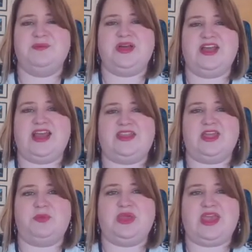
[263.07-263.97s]
but I
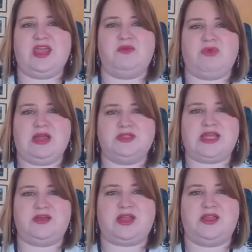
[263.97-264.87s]
think we can round
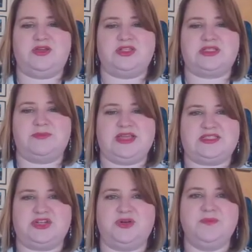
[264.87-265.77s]
out a good
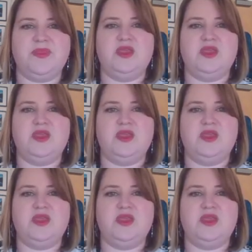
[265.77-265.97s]
semester.